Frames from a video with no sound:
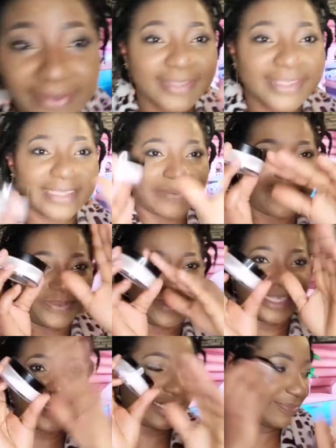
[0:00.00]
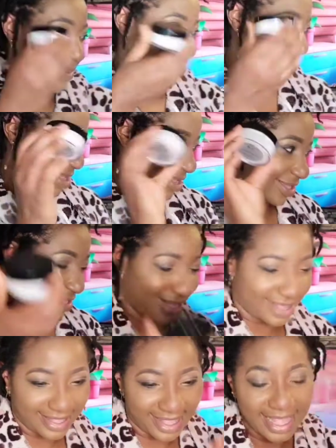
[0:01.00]
need to use this powder.
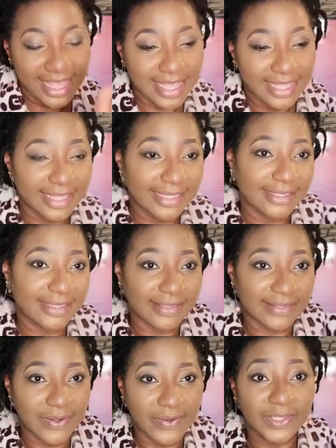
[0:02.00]
Yeah. This is